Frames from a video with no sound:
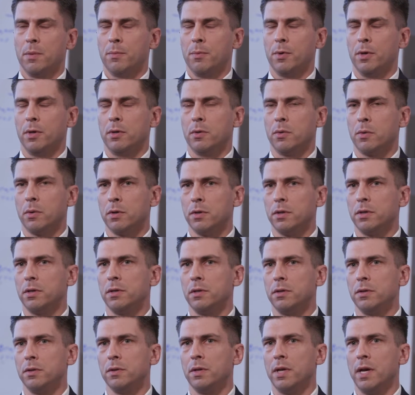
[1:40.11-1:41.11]
But in order
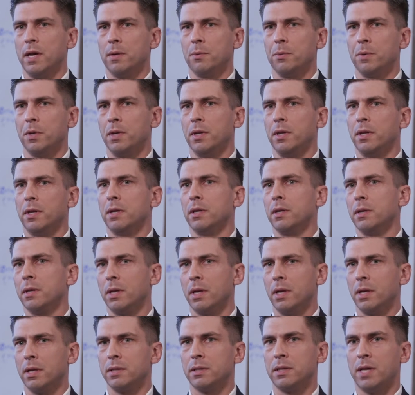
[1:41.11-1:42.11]
to do that, we need
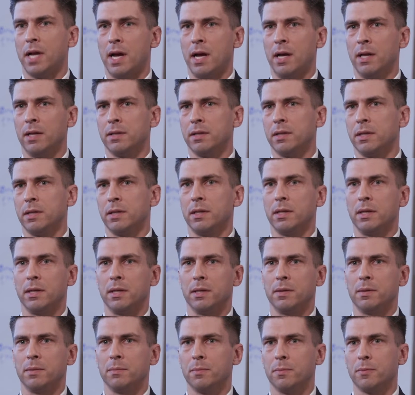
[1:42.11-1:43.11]
a talented
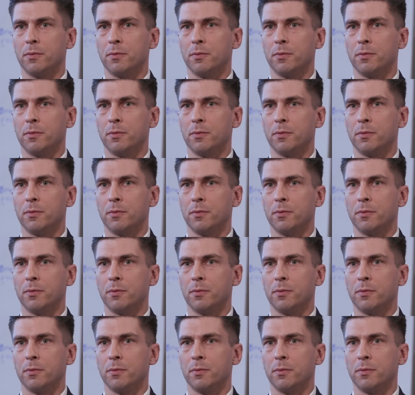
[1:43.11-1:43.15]
and